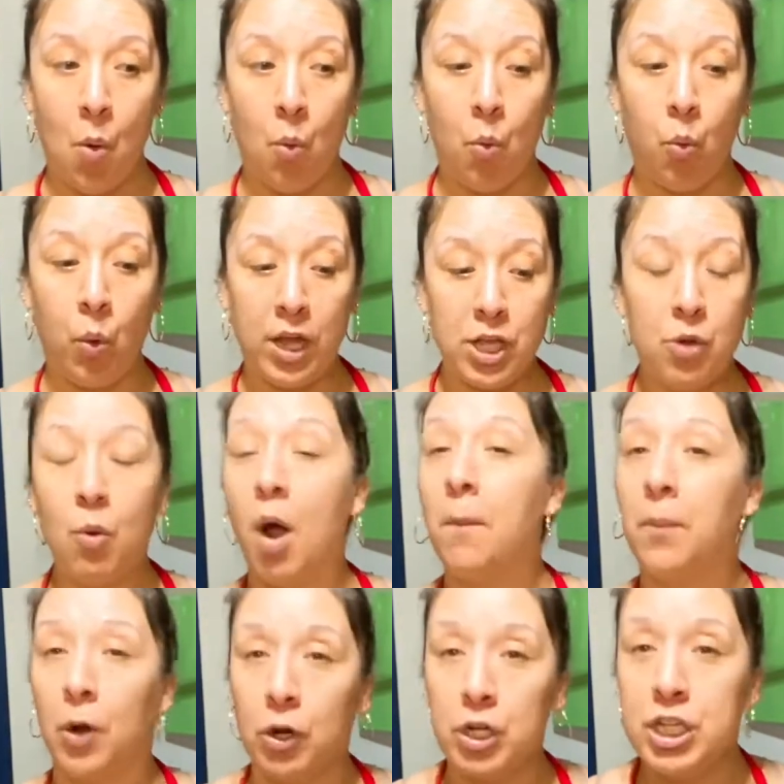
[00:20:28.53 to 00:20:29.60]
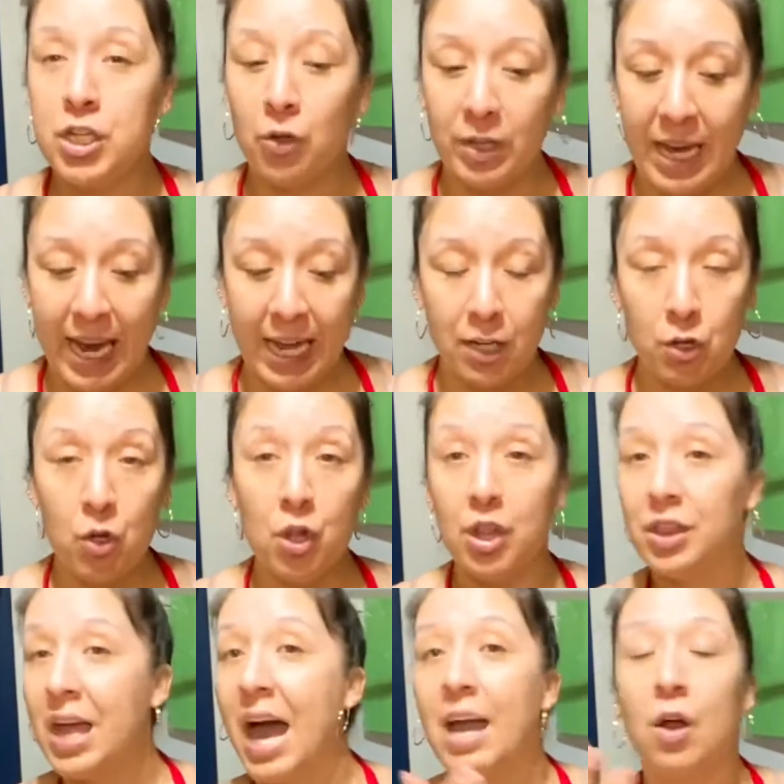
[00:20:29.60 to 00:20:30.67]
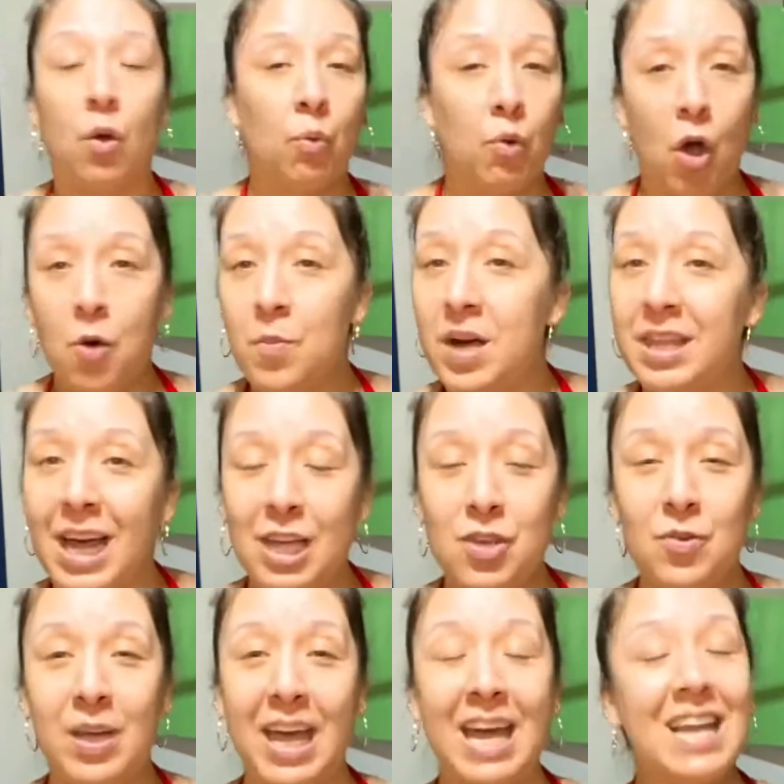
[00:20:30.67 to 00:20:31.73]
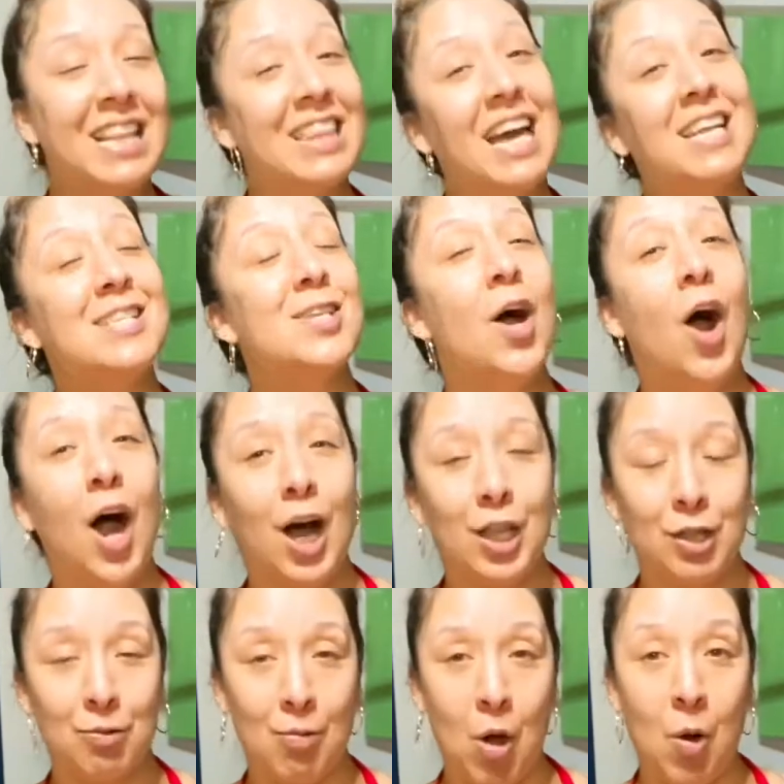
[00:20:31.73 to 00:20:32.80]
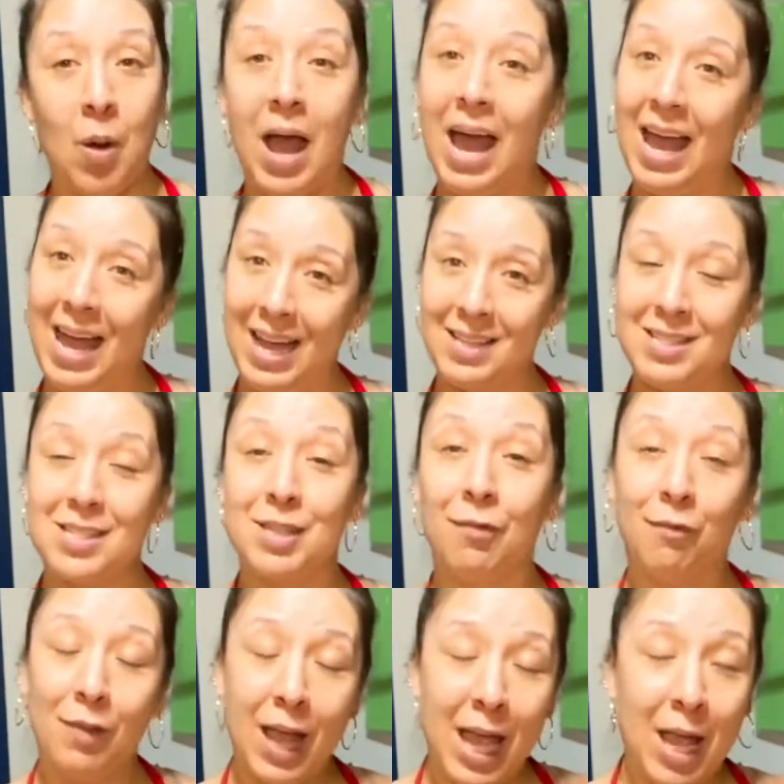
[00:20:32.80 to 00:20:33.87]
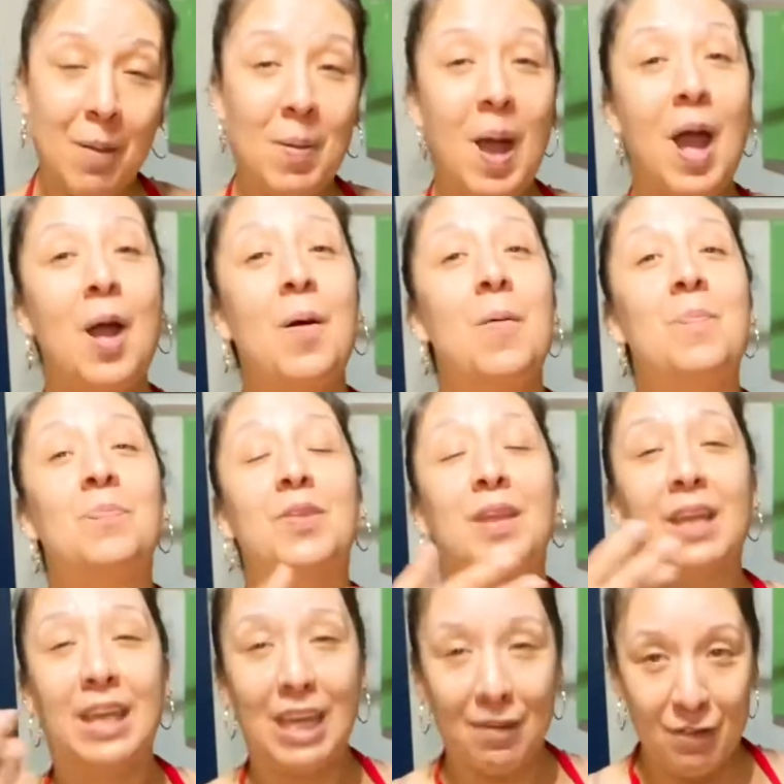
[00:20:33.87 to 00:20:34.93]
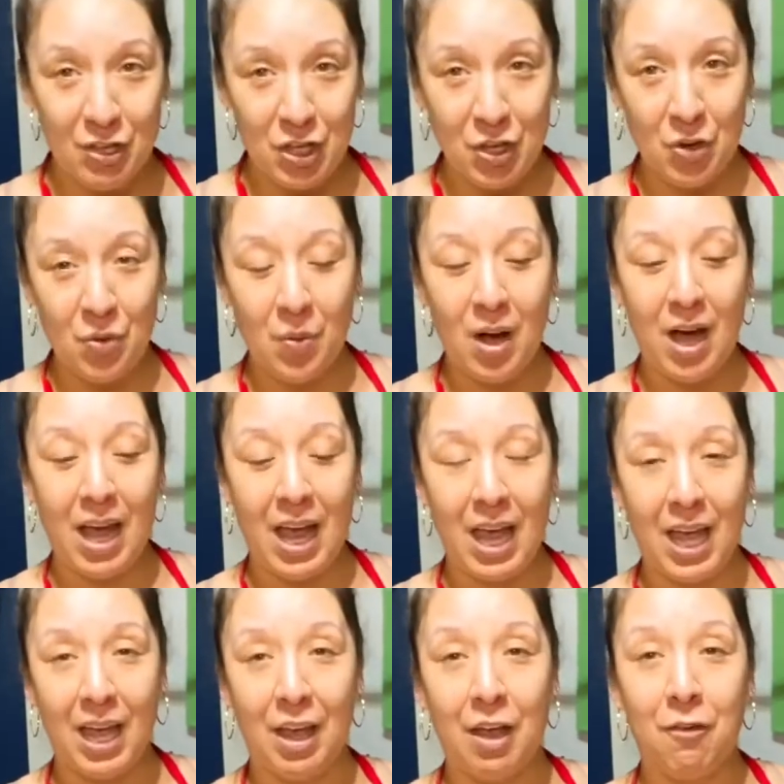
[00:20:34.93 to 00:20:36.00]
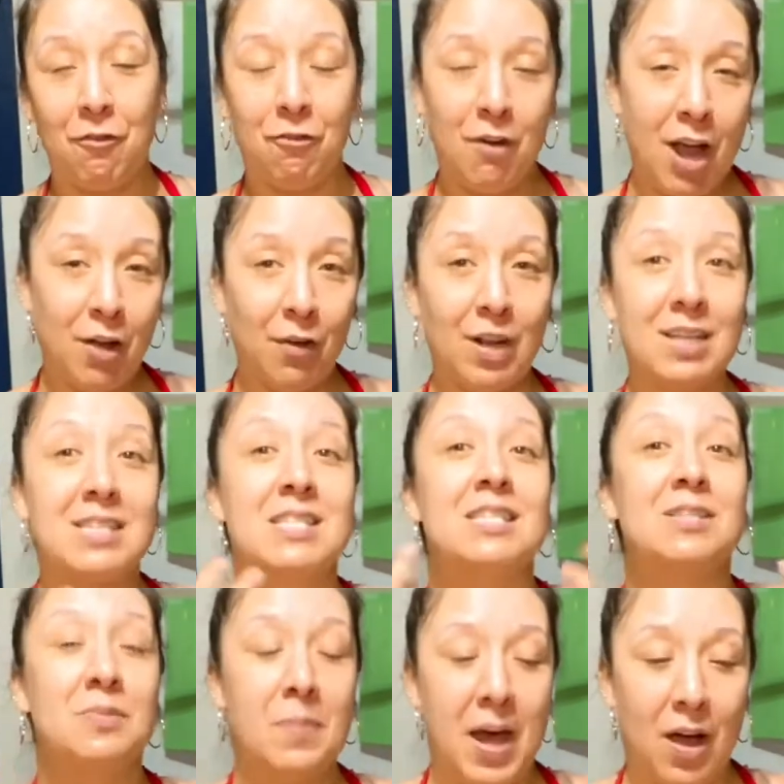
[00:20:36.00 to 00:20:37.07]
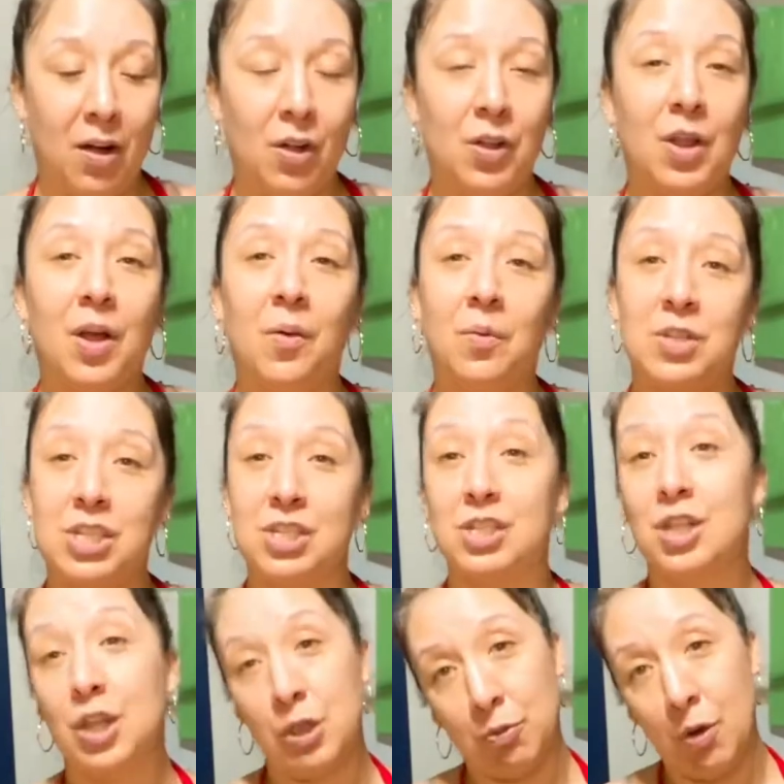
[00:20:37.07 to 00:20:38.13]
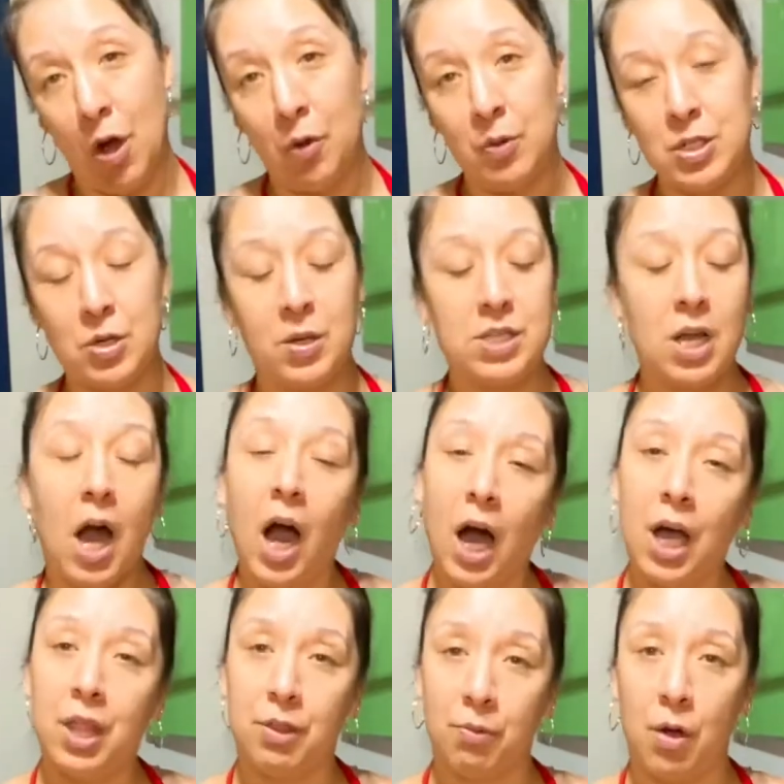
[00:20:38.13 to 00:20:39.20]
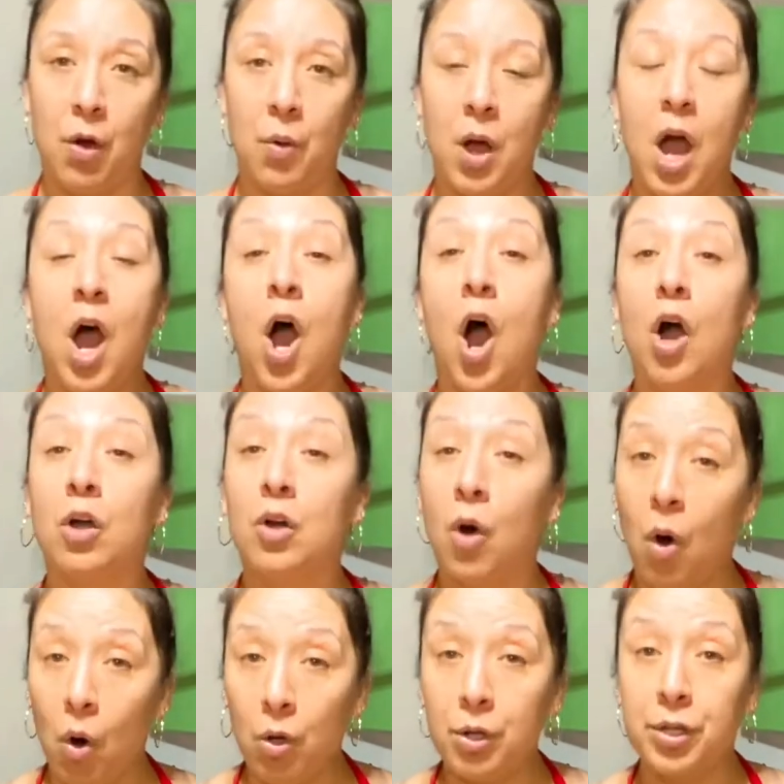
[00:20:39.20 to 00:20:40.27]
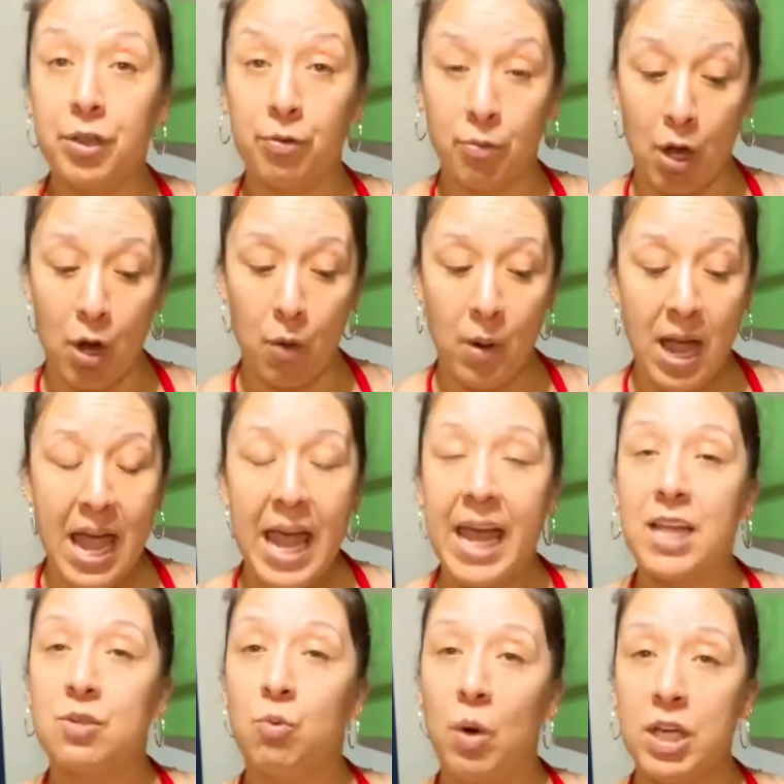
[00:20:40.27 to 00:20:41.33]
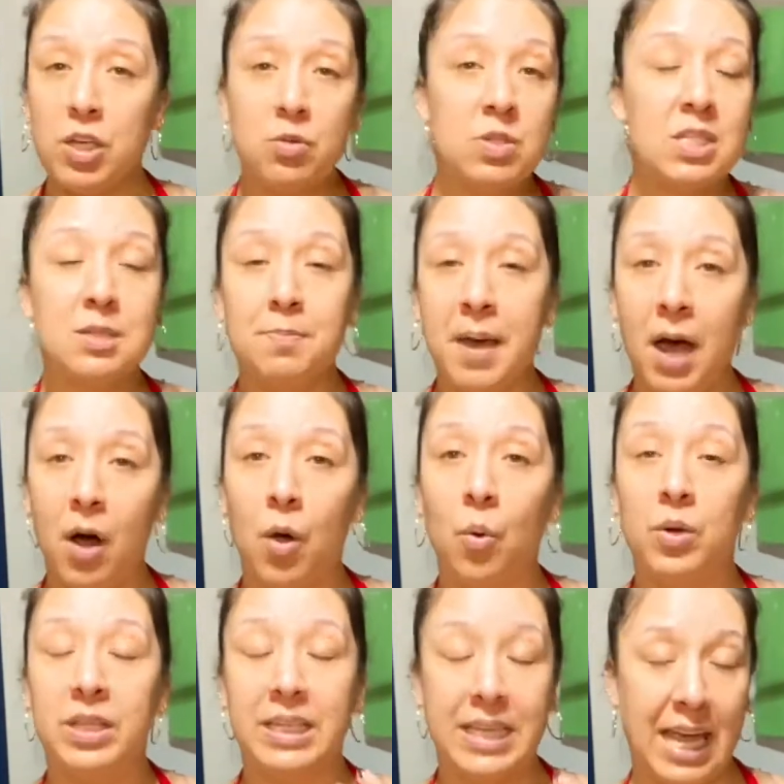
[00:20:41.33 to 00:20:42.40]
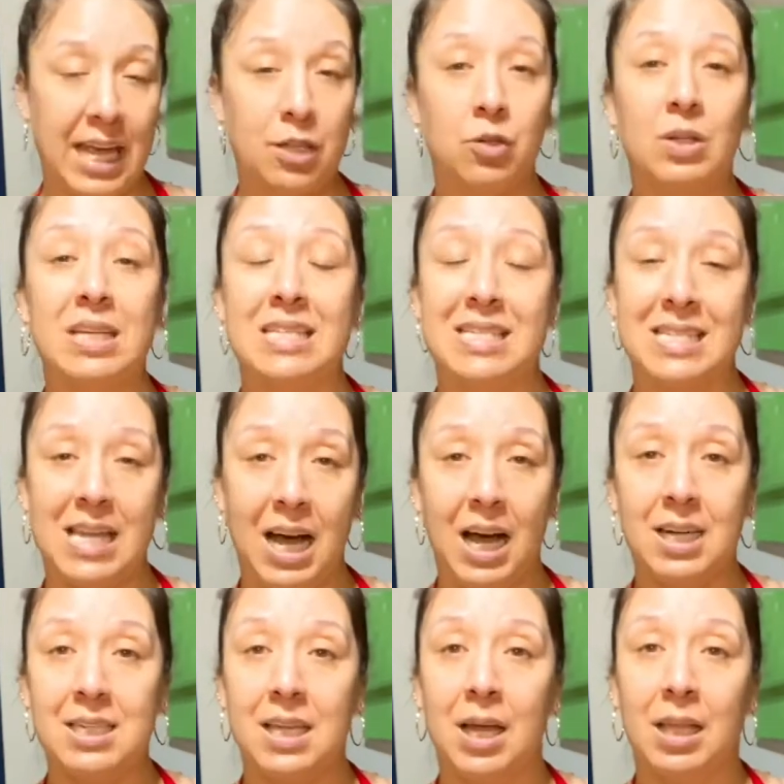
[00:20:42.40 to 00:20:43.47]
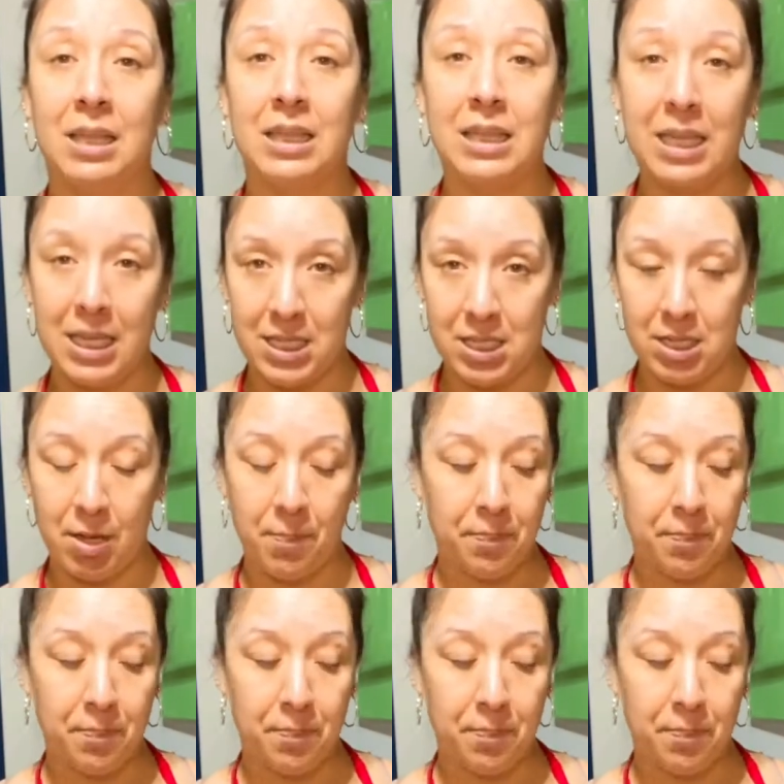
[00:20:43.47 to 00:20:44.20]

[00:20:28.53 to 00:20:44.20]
when you are burning your candle, that aroma that you get, that is a hot throw, hence the flame, giving you a fragrance smell, which is the throw. So it's a hot throw. A cold throw is what you smell when the candle is not lit.